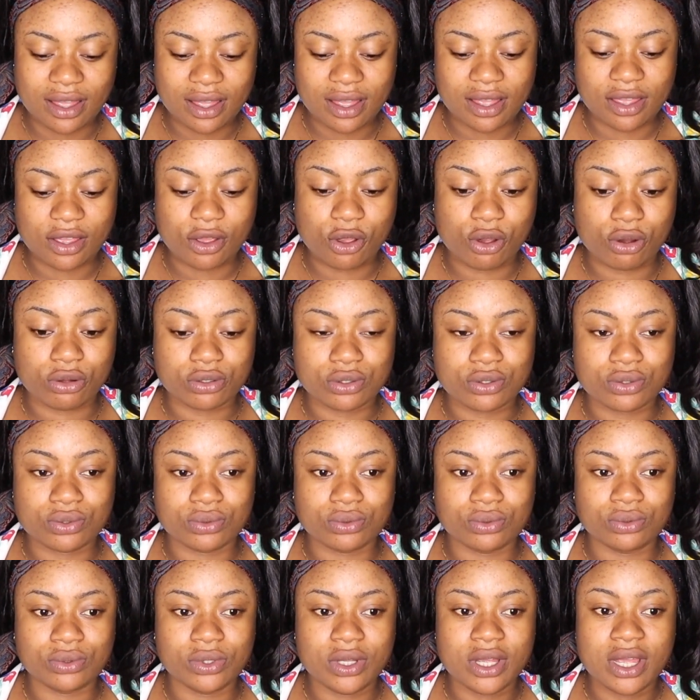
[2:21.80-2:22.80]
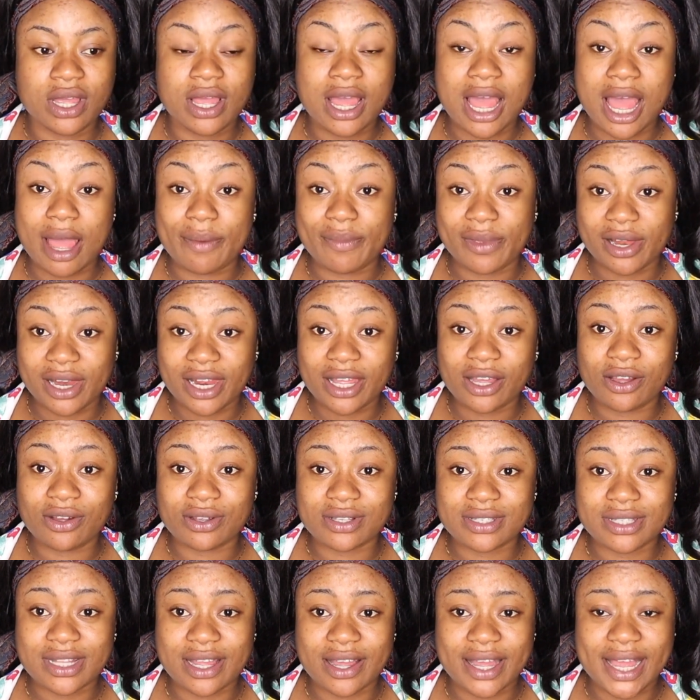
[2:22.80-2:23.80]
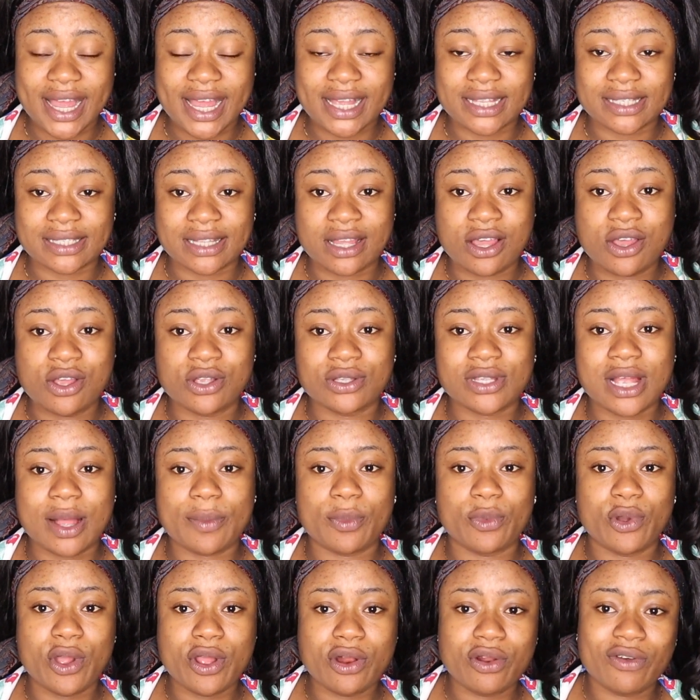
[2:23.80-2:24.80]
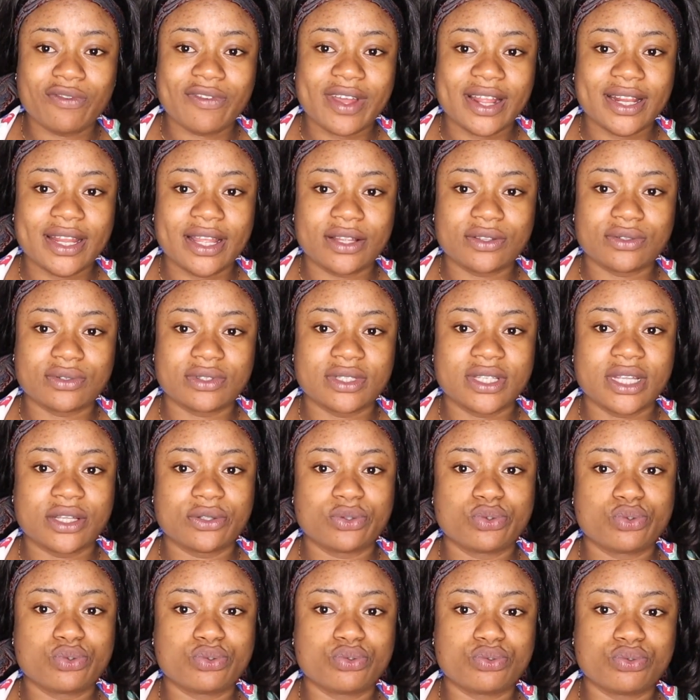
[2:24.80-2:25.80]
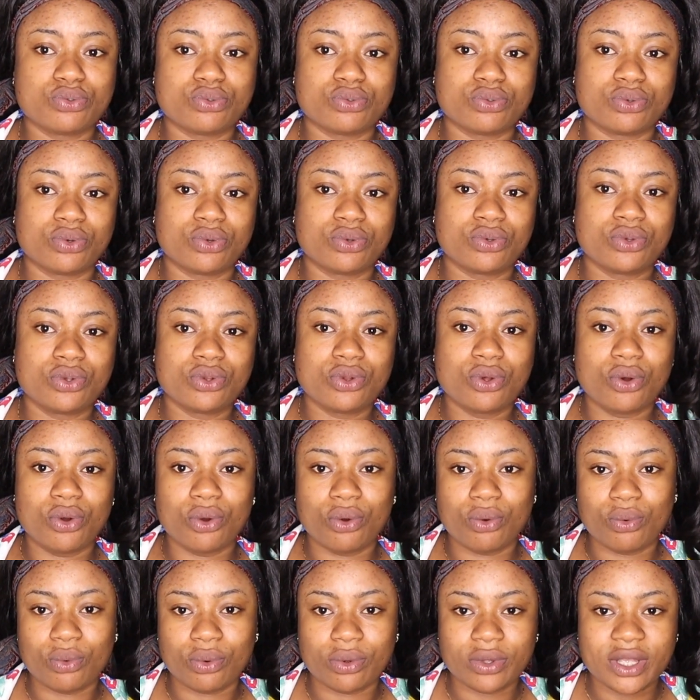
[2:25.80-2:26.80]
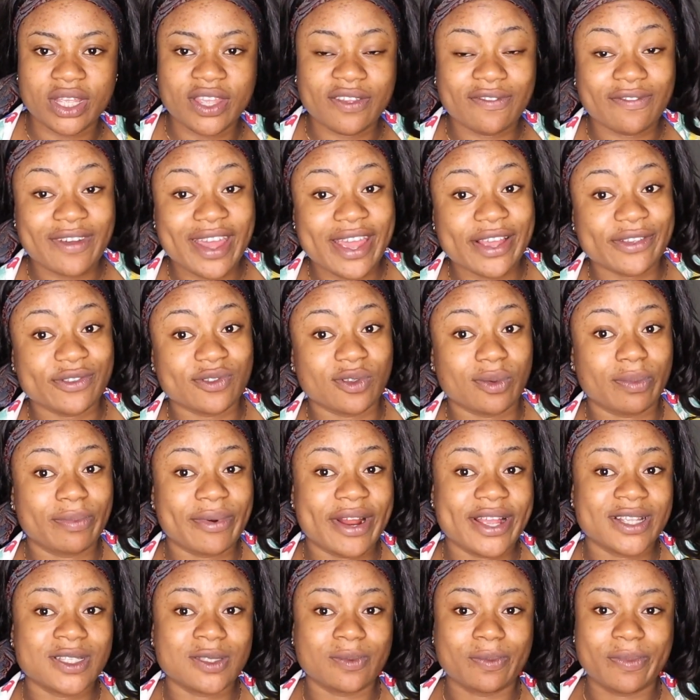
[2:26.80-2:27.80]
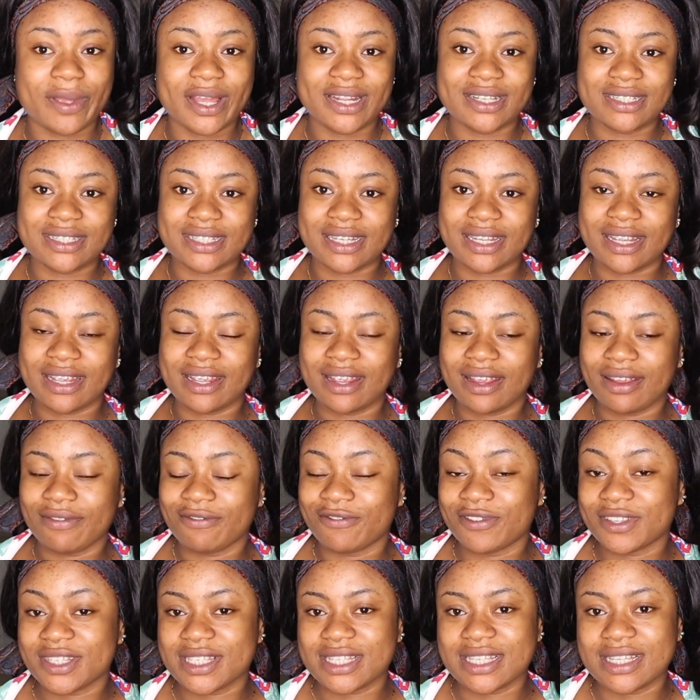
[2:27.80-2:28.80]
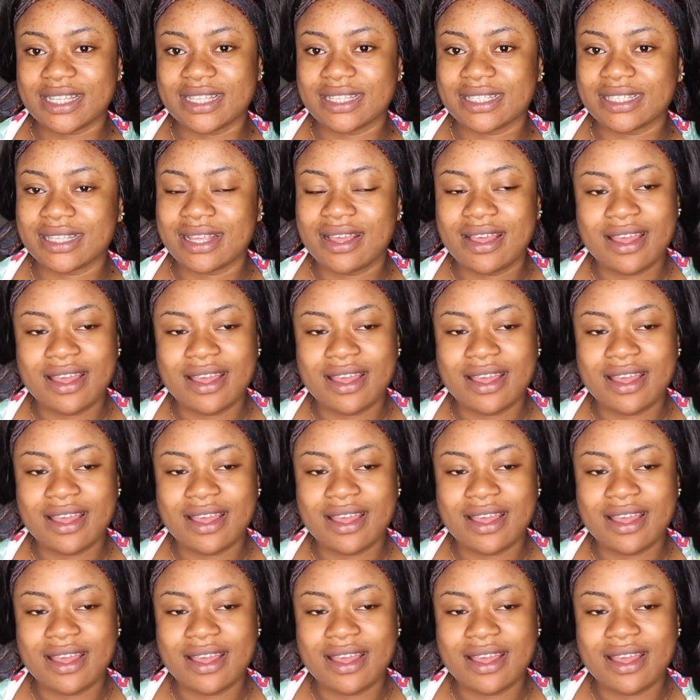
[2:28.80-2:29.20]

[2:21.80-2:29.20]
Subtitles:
Ikotu. I'm in Lagos now, guys, so I'm going over there today to, you know, give her a surprise birthday visit.